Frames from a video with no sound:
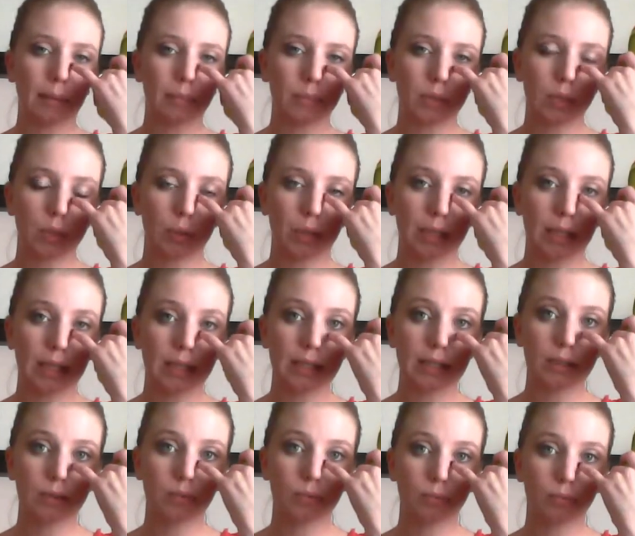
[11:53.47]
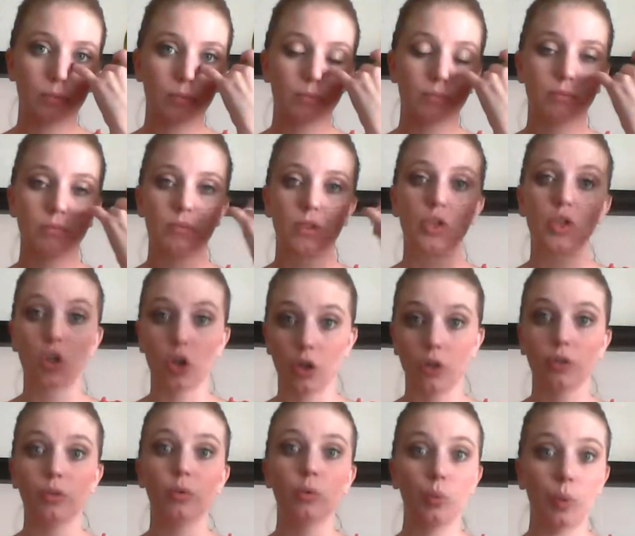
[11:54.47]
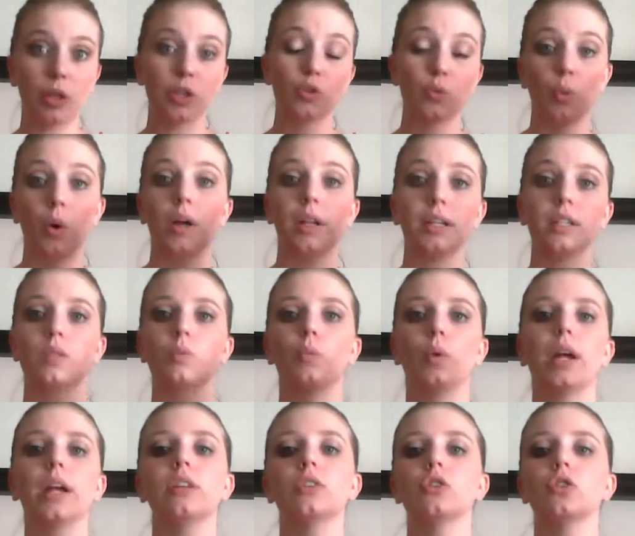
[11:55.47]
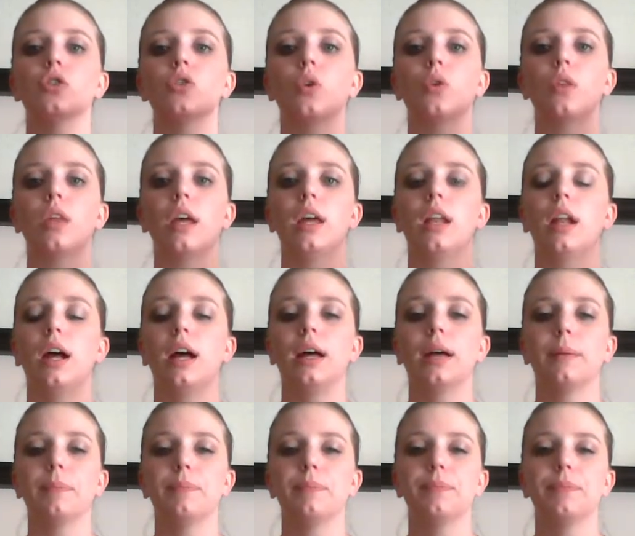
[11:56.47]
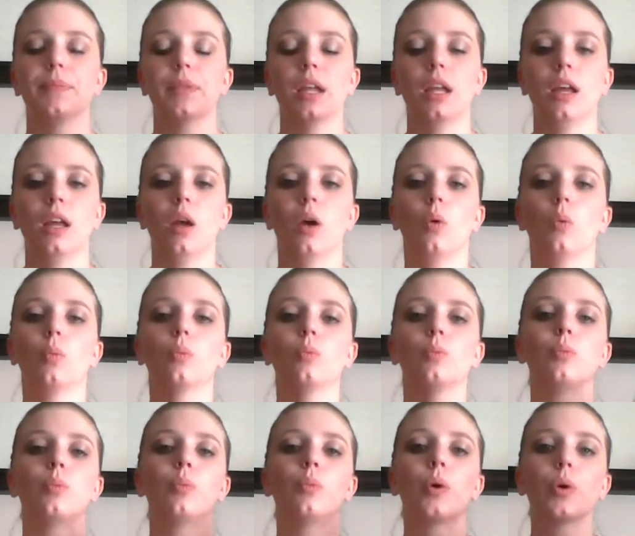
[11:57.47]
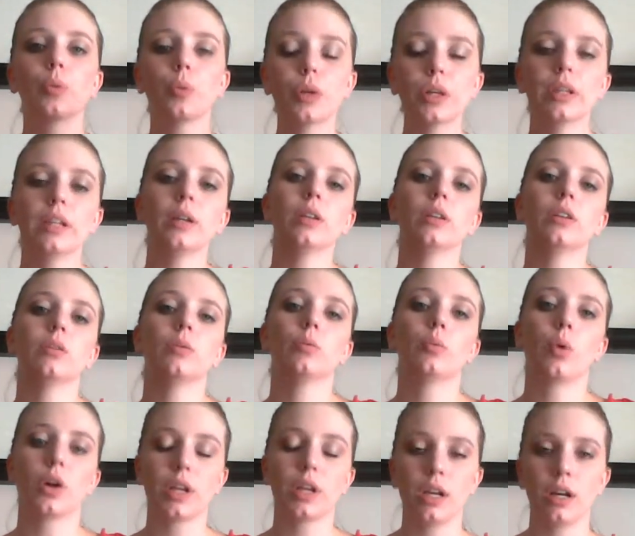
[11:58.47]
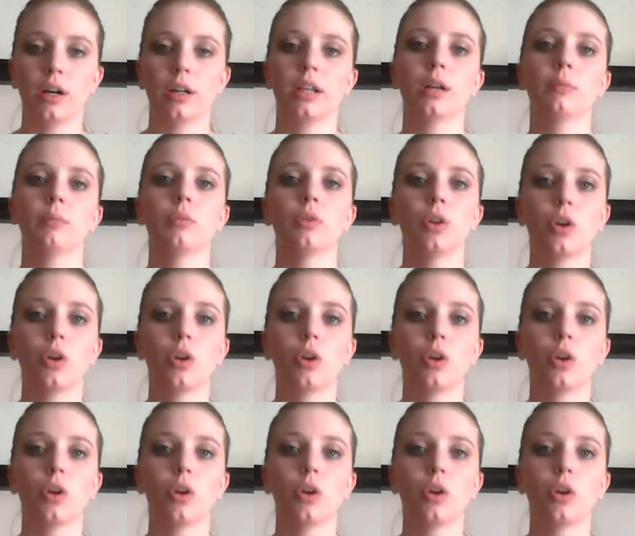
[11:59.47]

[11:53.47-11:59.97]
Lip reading: so he's certain which one is which, so that we're really working on him